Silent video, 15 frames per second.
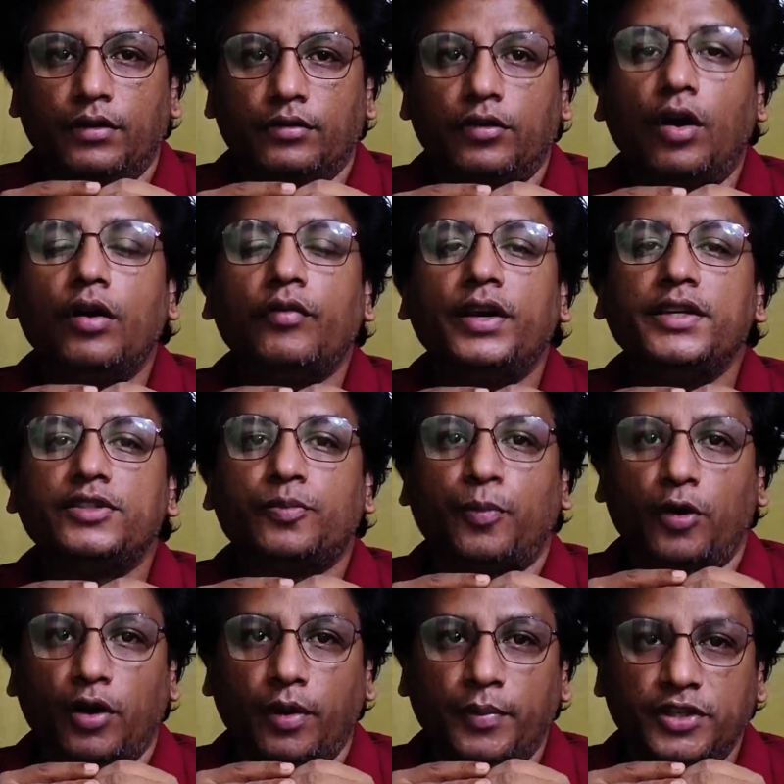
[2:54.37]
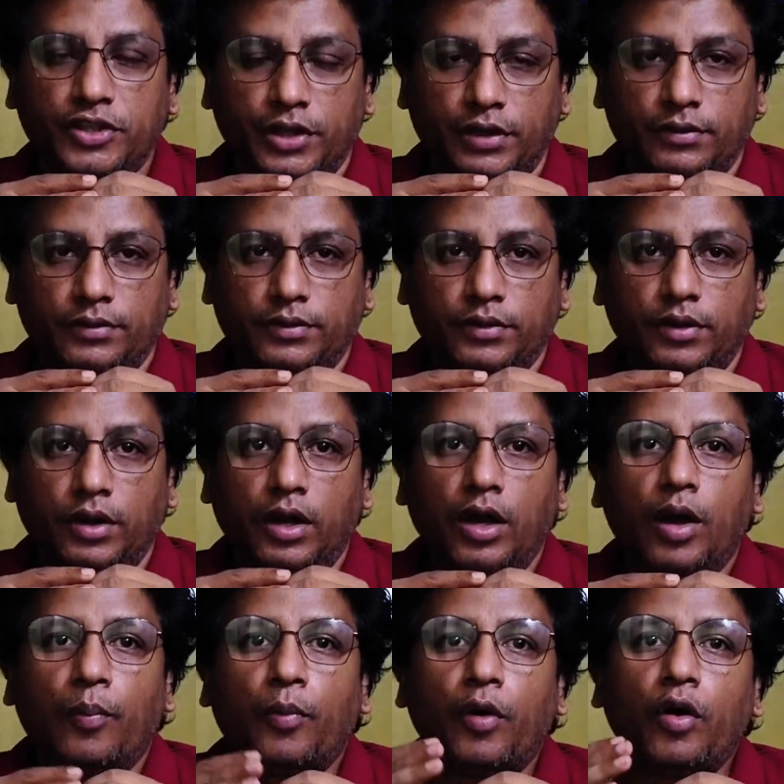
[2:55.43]
Third one is prohibition.
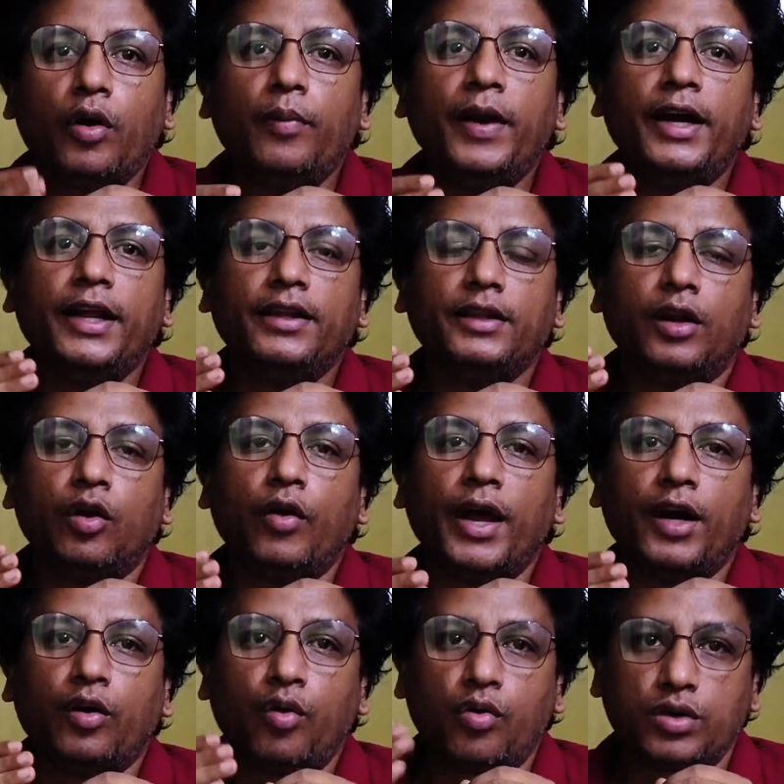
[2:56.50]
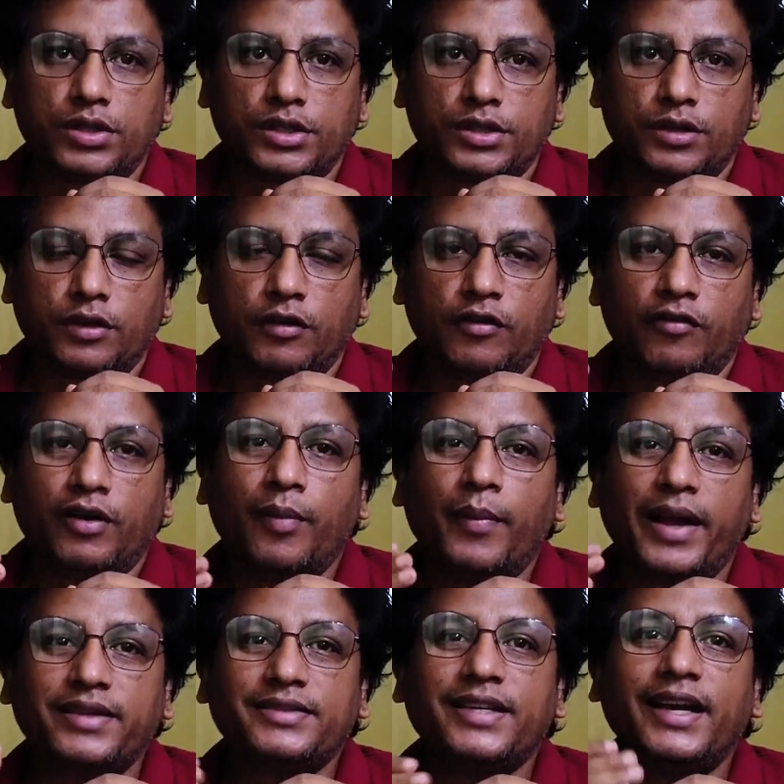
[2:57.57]
Prohibiting the lower courts from
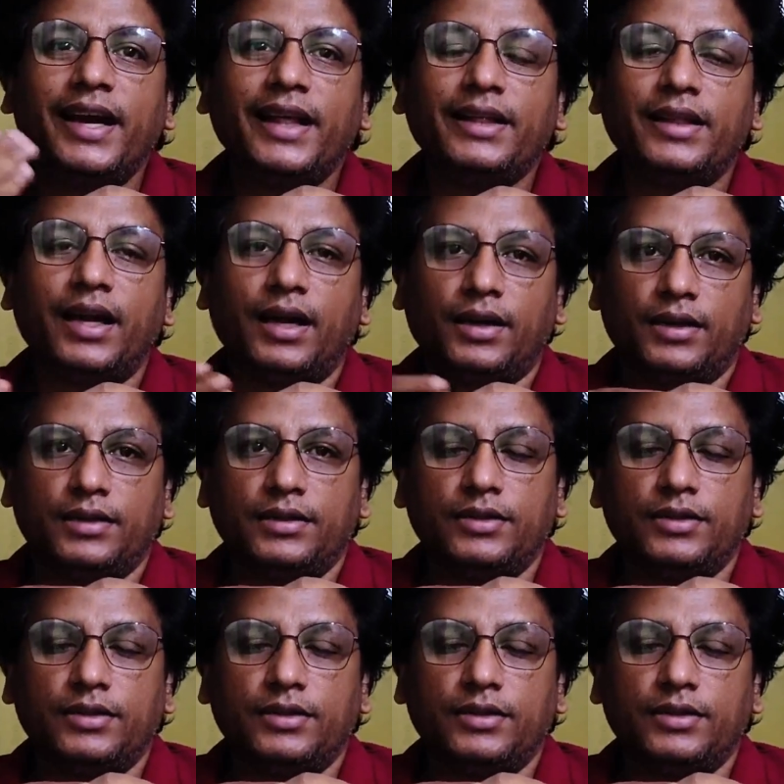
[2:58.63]
exceeding the